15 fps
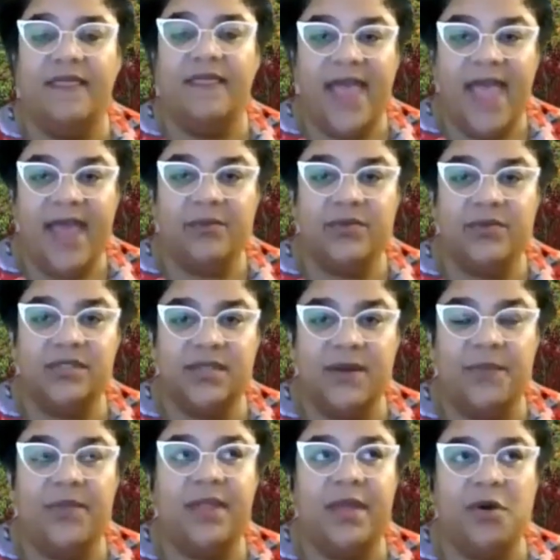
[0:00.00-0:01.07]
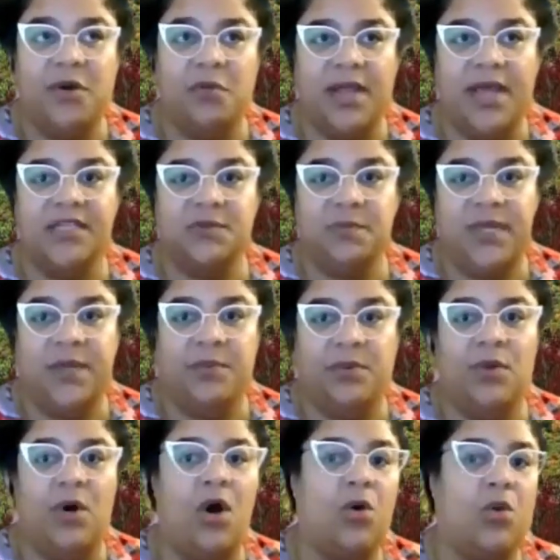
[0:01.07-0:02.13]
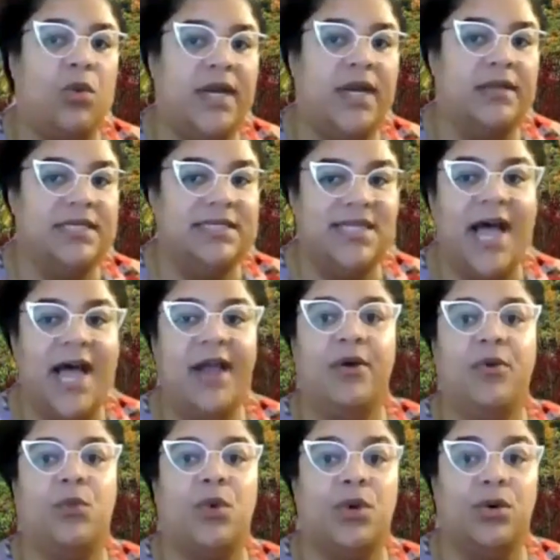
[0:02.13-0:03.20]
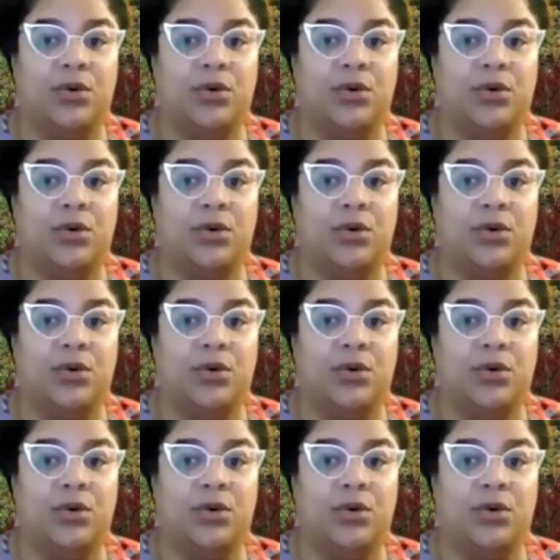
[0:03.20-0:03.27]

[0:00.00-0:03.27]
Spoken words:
That was something that mobilized people around the entire